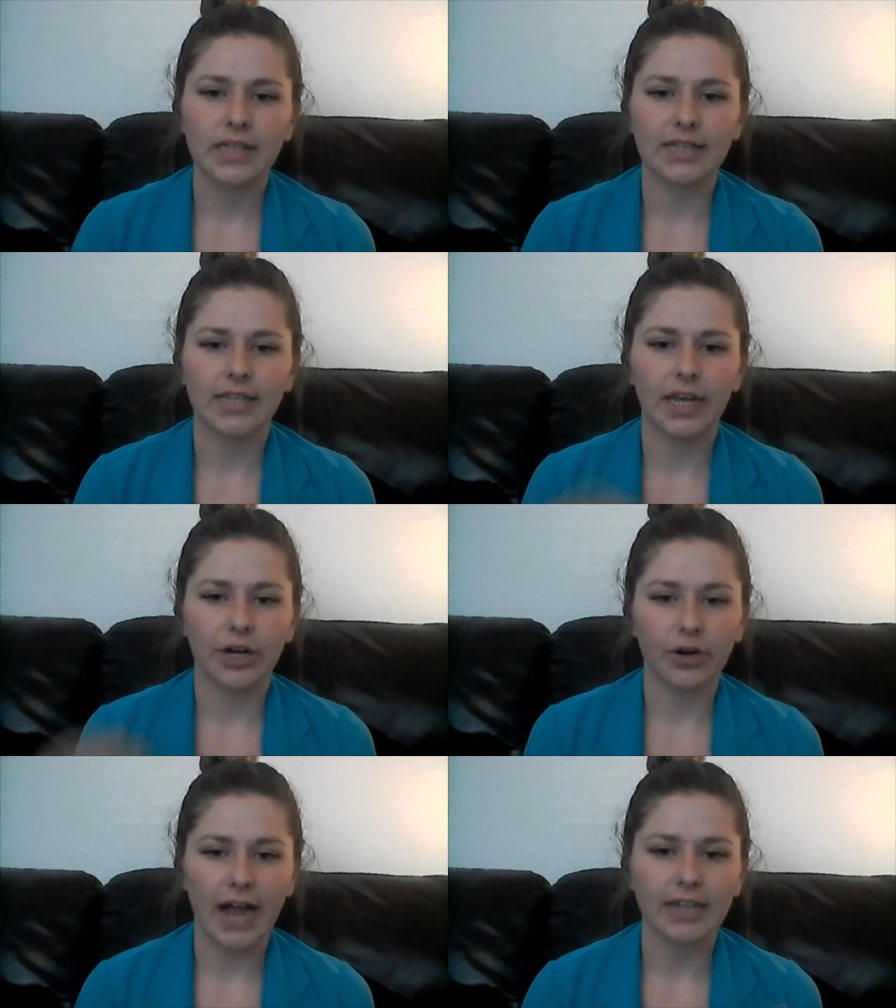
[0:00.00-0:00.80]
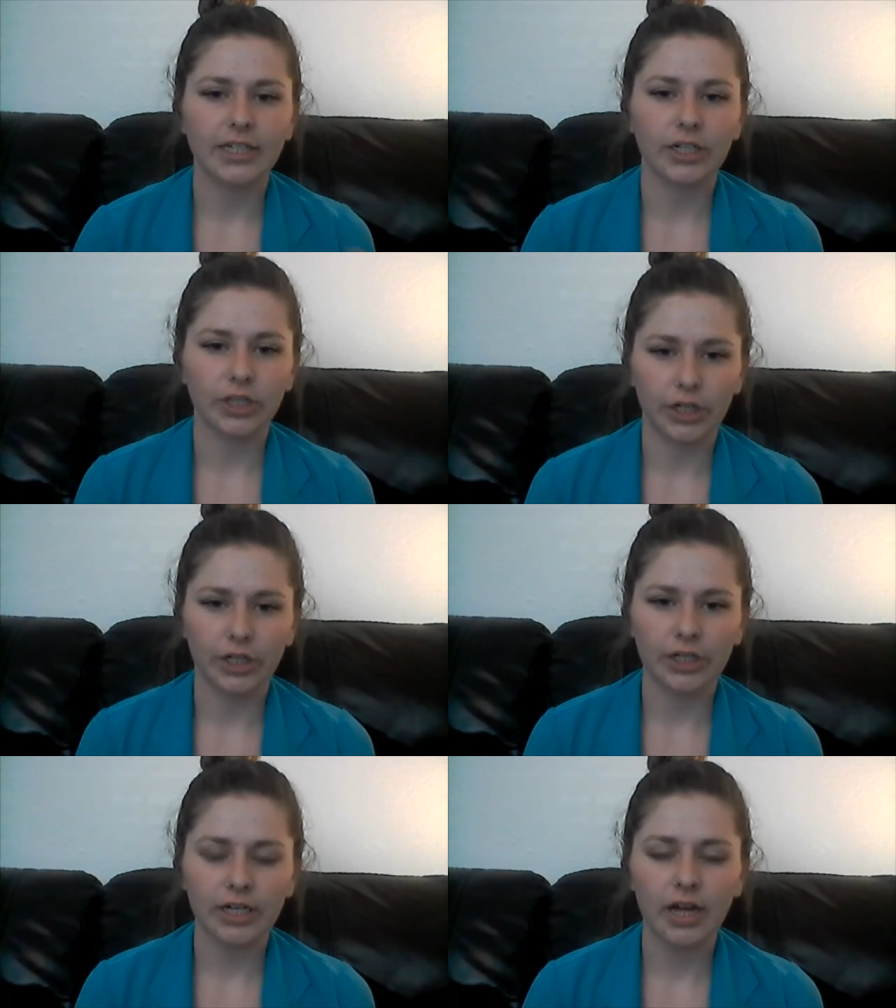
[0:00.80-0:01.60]
as they interact and
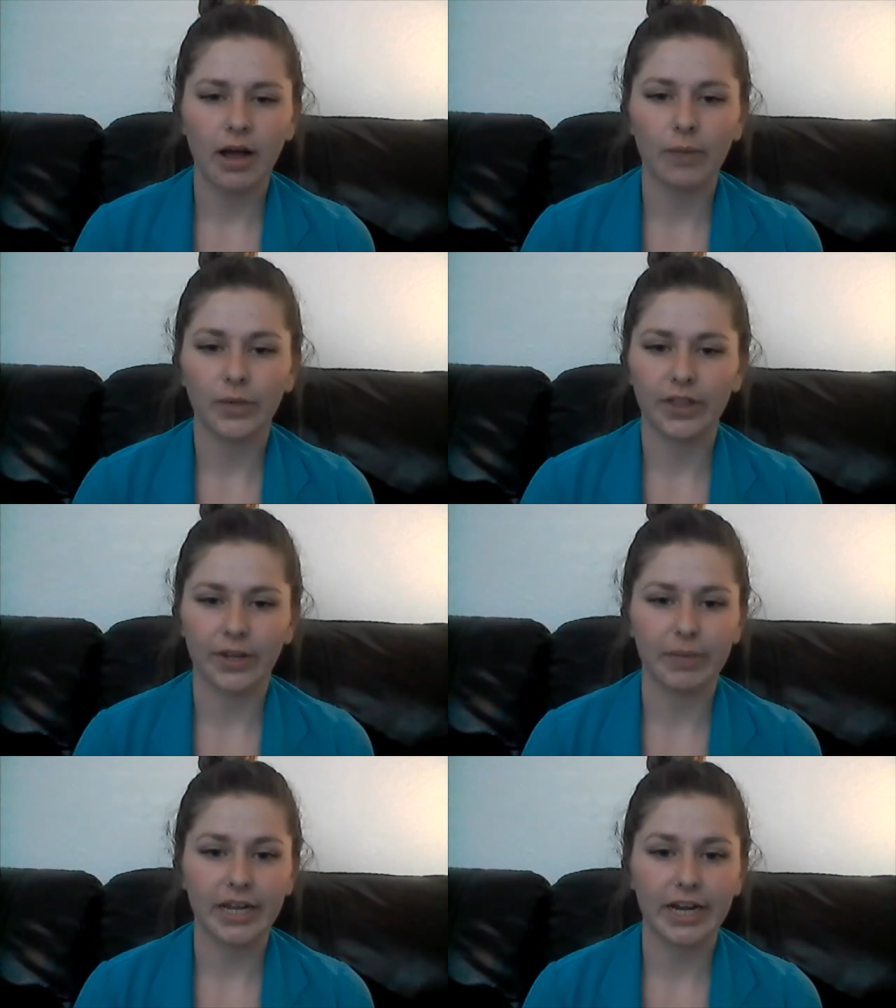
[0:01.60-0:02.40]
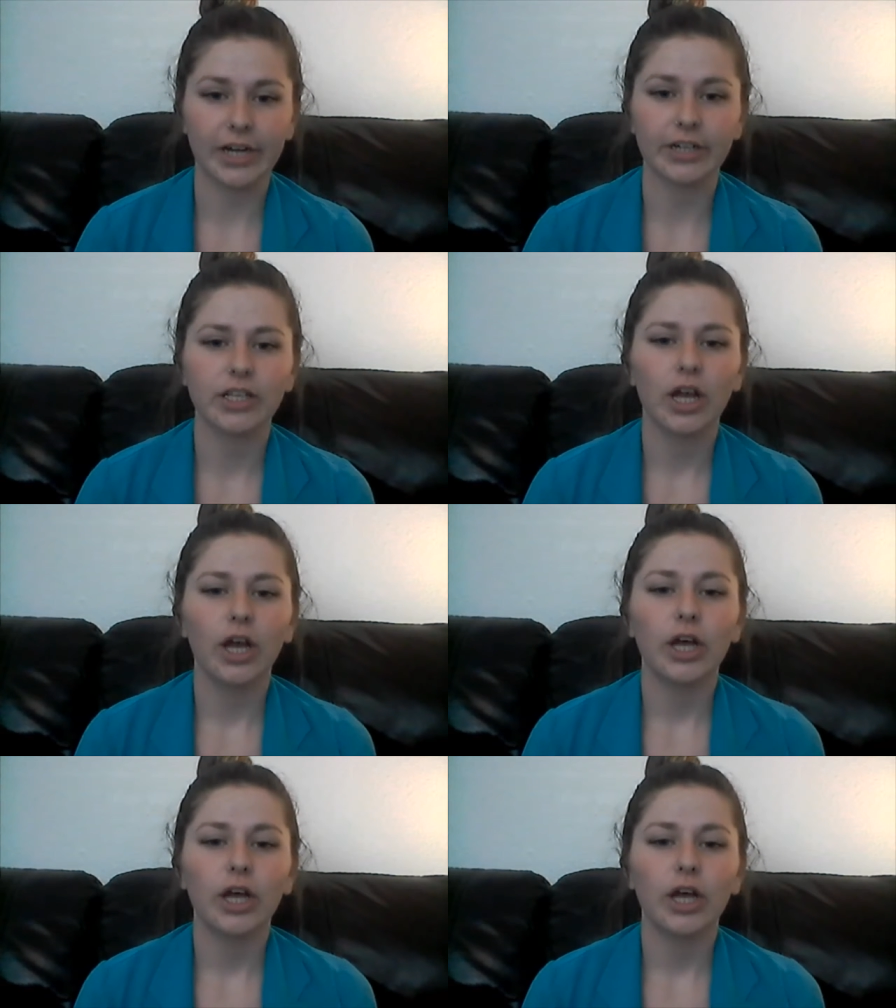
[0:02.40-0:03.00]
learn um, with their peers.